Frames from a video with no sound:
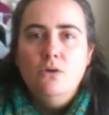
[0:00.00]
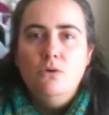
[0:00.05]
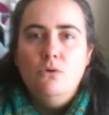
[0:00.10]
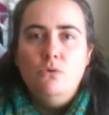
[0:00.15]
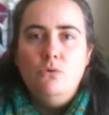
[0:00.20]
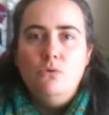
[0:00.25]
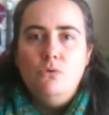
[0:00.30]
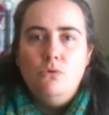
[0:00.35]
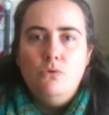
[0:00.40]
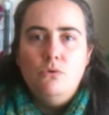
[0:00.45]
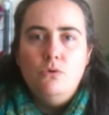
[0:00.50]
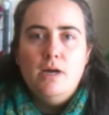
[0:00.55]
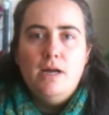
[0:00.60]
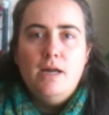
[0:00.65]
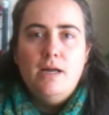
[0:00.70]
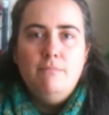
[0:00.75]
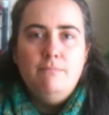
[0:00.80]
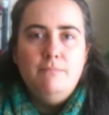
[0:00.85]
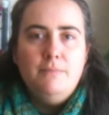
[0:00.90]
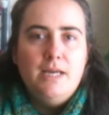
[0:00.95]
or
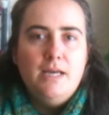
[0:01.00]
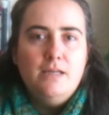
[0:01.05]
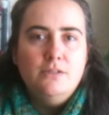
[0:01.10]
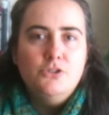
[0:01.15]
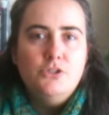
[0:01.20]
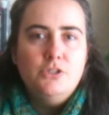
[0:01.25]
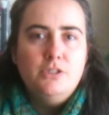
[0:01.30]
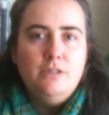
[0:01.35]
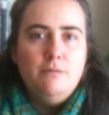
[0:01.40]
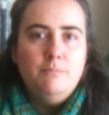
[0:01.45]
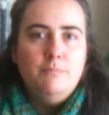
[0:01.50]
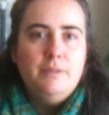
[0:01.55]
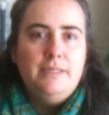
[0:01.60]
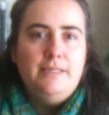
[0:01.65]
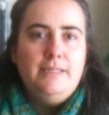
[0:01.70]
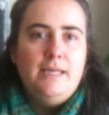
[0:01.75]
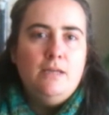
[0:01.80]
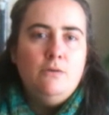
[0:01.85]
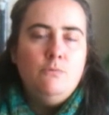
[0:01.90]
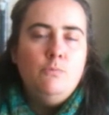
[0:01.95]
catching up
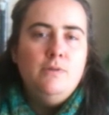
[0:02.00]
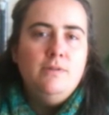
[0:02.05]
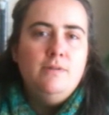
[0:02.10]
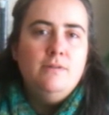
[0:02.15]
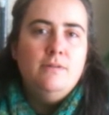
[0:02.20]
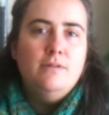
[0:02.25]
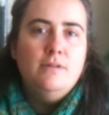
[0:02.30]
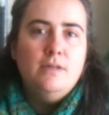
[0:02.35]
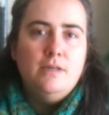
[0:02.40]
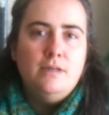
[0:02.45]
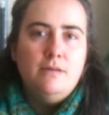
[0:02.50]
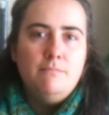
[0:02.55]
again with